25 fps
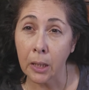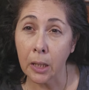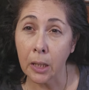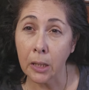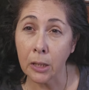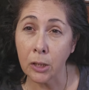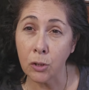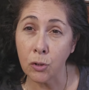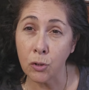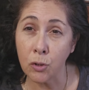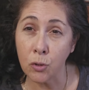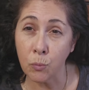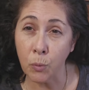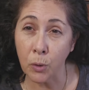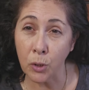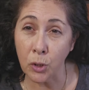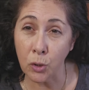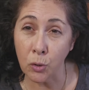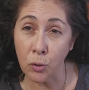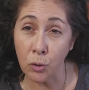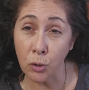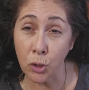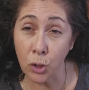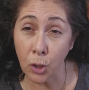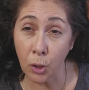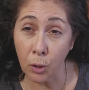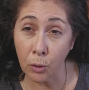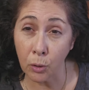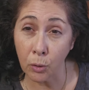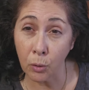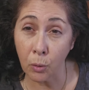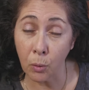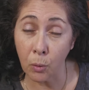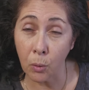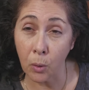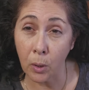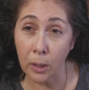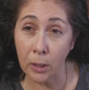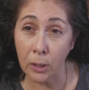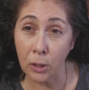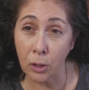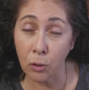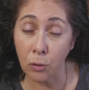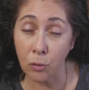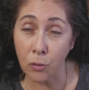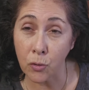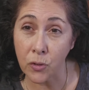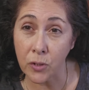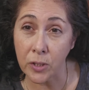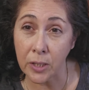and when you turn on,
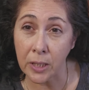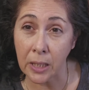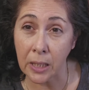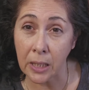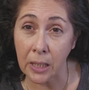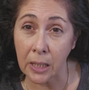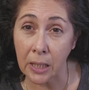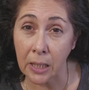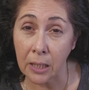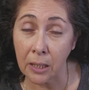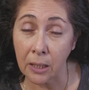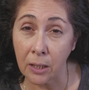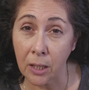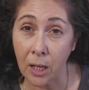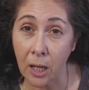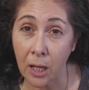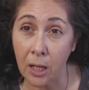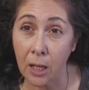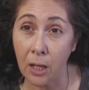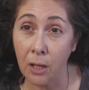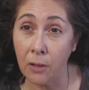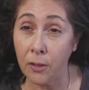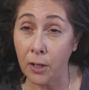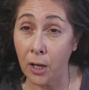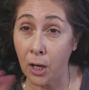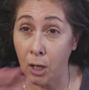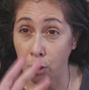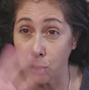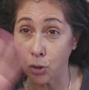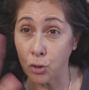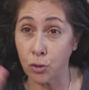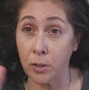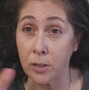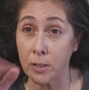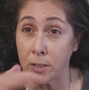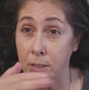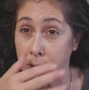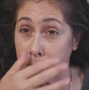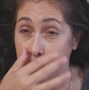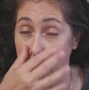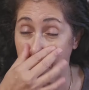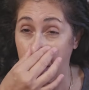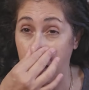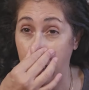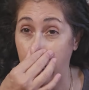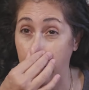you'll see the Huntress.